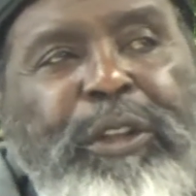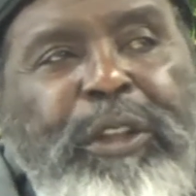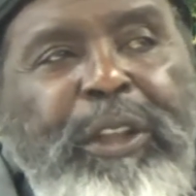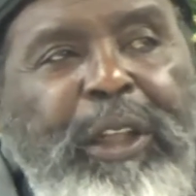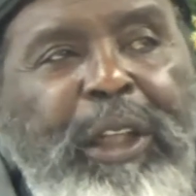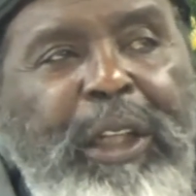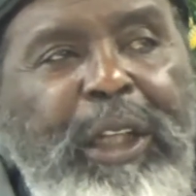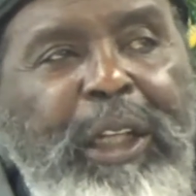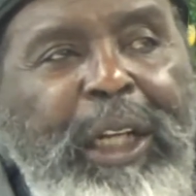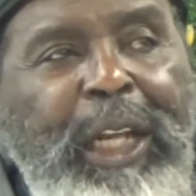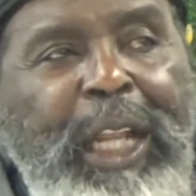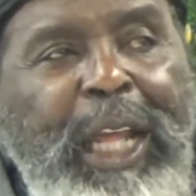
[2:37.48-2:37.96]

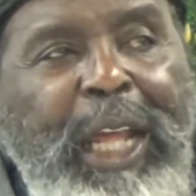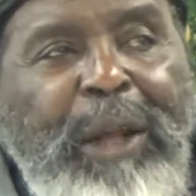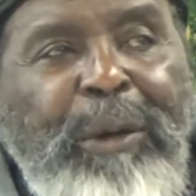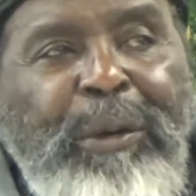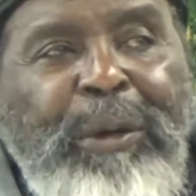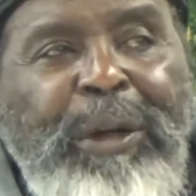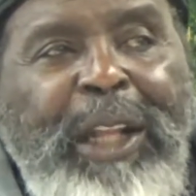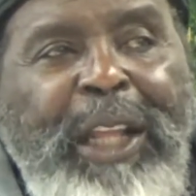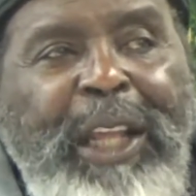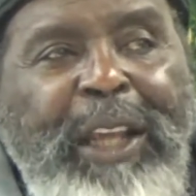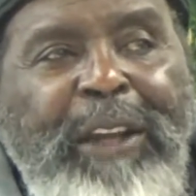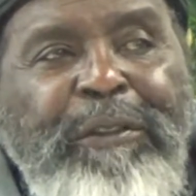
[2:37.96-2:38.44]
Allah
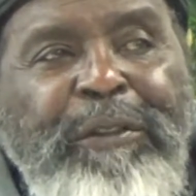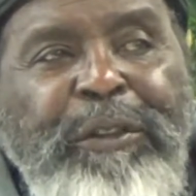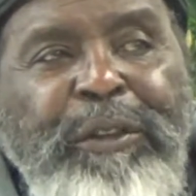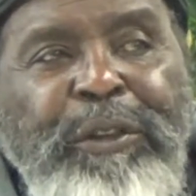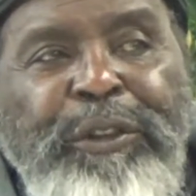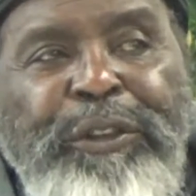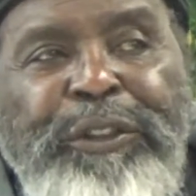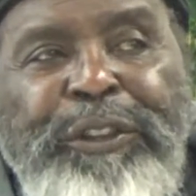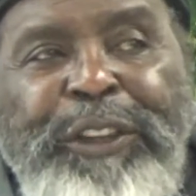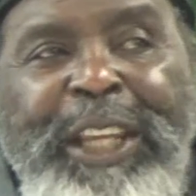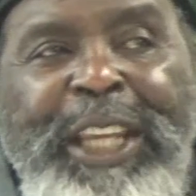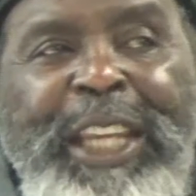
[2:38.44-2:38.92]
will have you
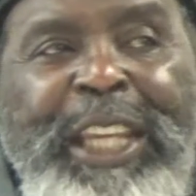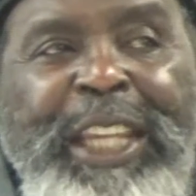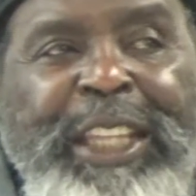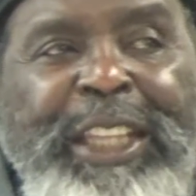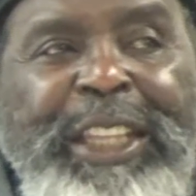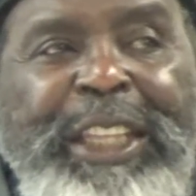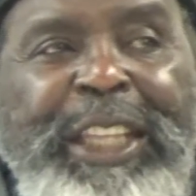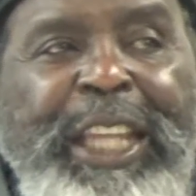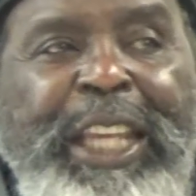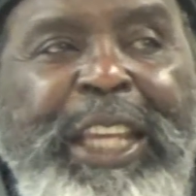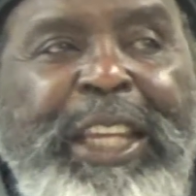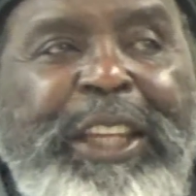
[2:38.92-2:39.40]

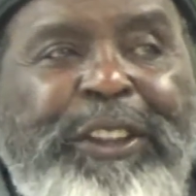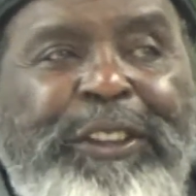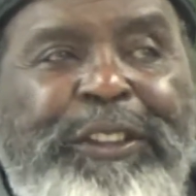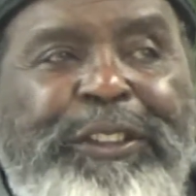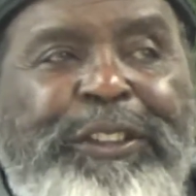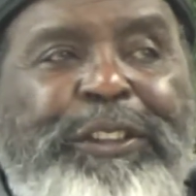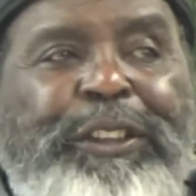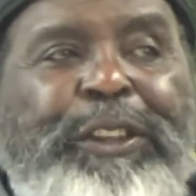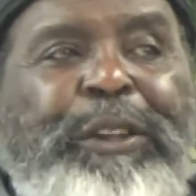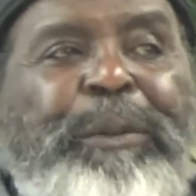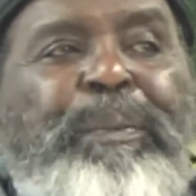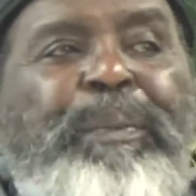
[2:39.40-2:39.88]
saying
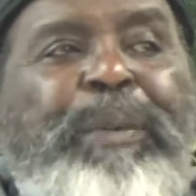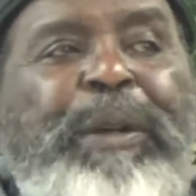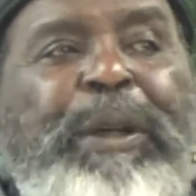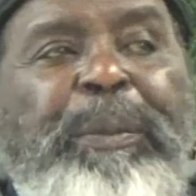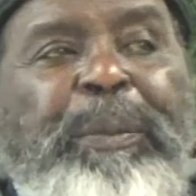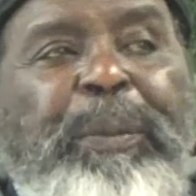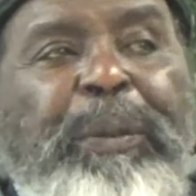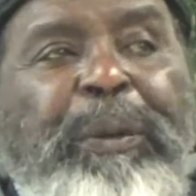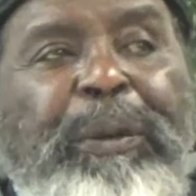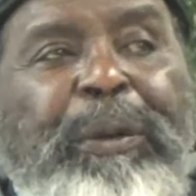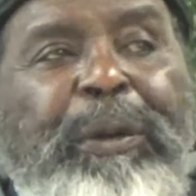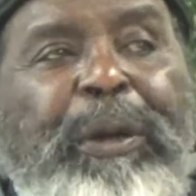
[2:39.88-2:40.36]
things to
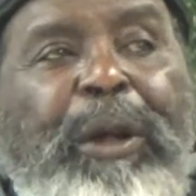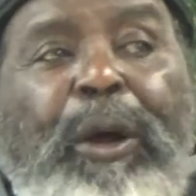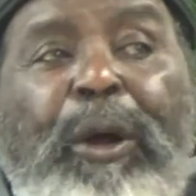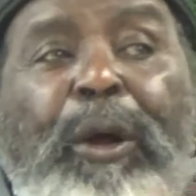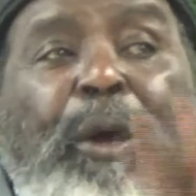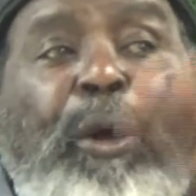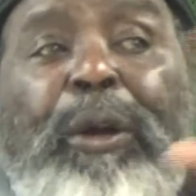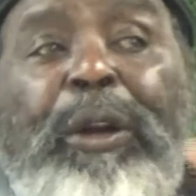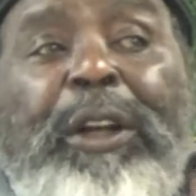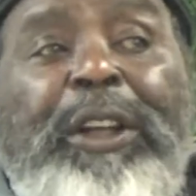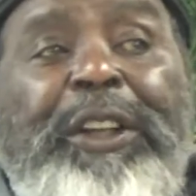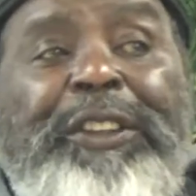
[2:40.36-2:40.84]
people
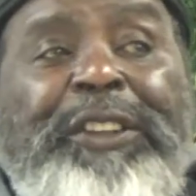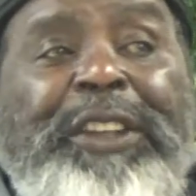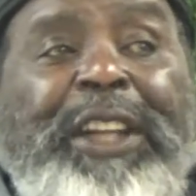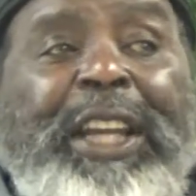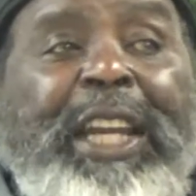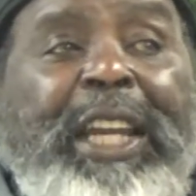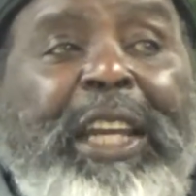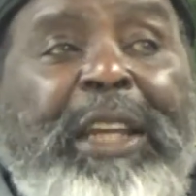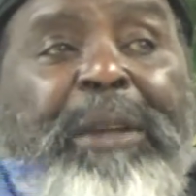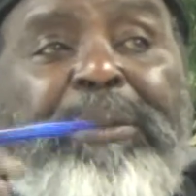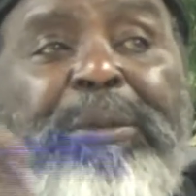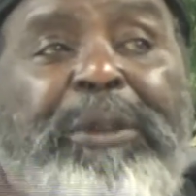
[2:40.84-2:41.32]
all the
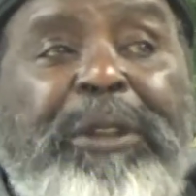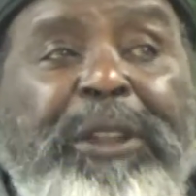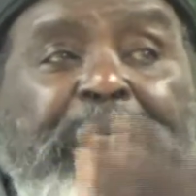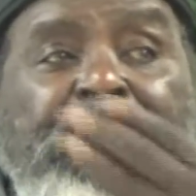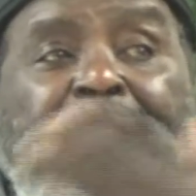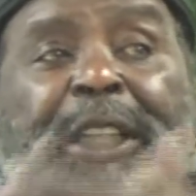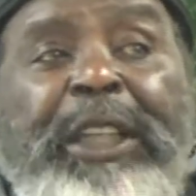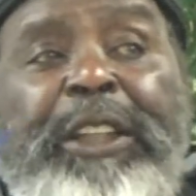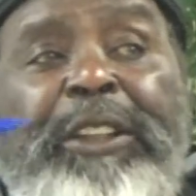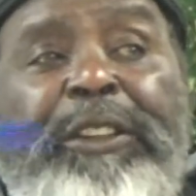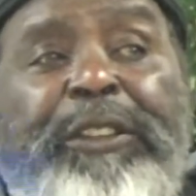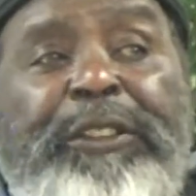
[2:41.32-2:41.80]
time to
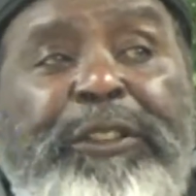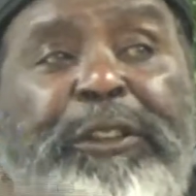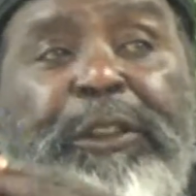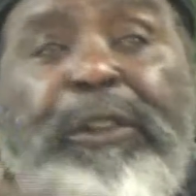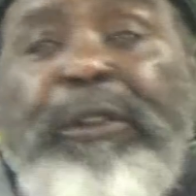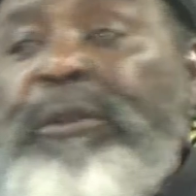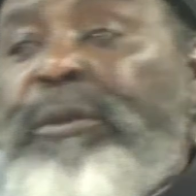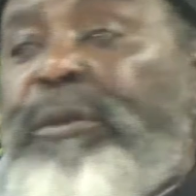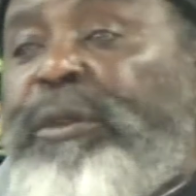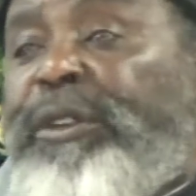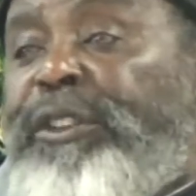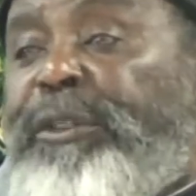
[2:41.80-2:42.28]
get a
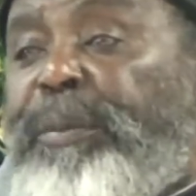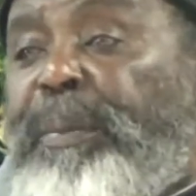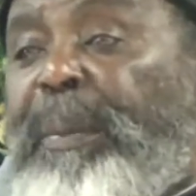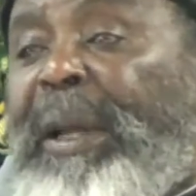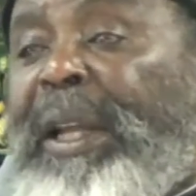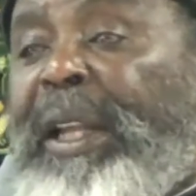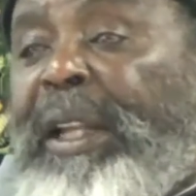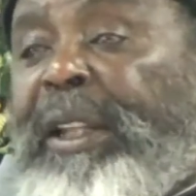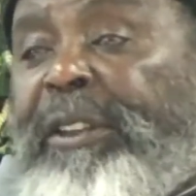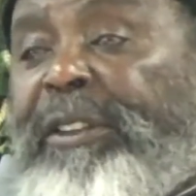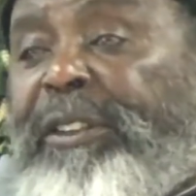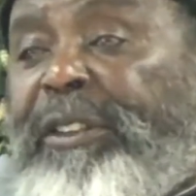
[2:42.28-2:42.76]
certain
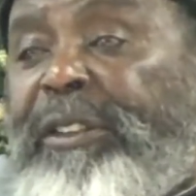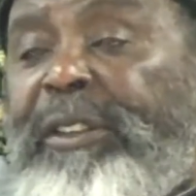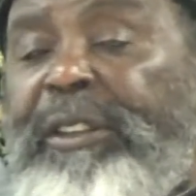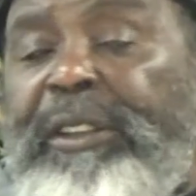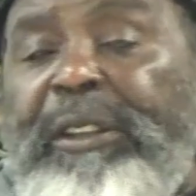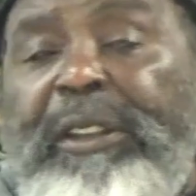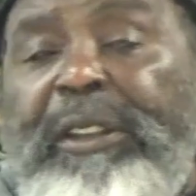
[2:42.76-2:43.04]
response.